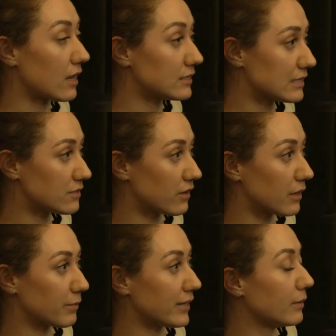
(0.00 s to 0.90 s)
and
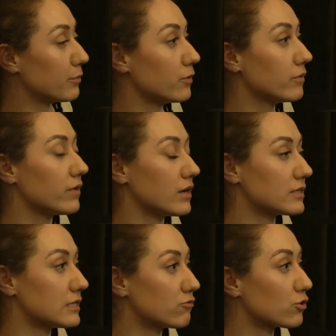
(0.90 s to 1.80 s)
identifying people
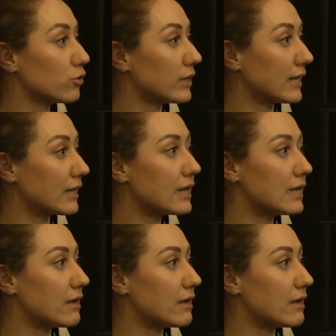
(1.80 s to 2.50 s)
versus recalling